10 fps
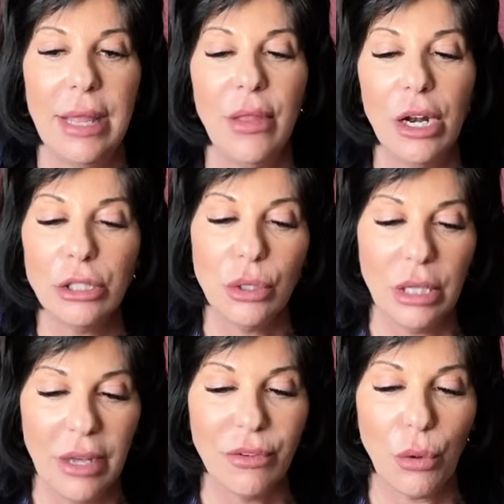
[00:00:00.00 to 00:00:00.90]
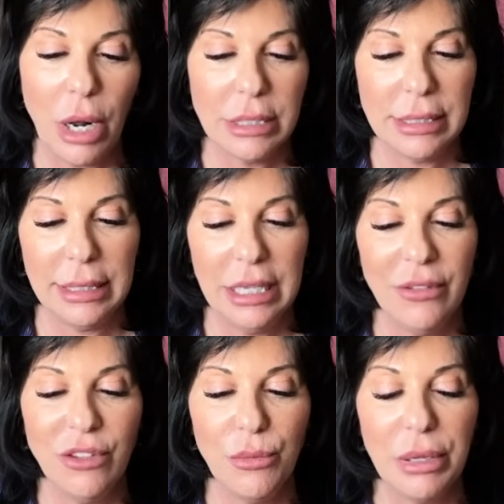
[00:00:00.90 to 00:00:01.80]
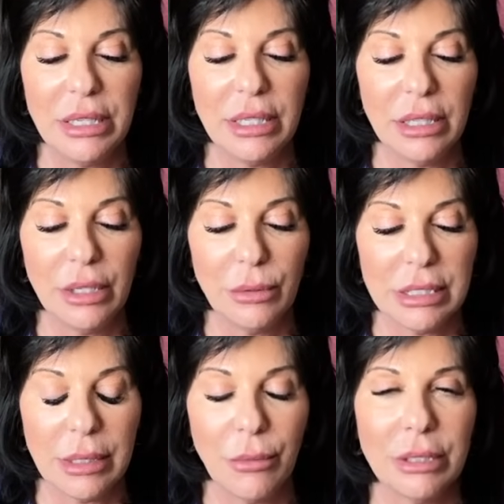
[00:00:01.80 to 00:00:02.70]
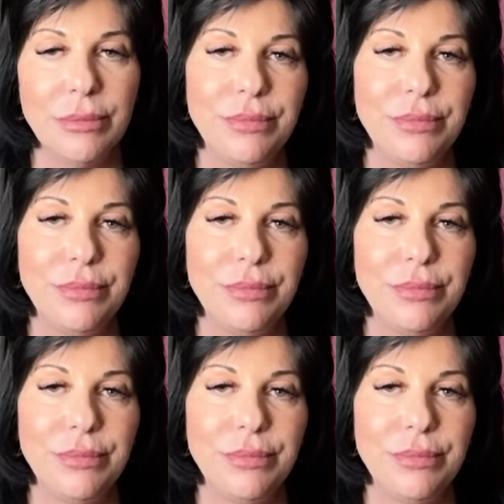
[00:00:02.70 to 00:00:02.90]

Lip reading: And then I'll do love crossing if you've been dealing with someone.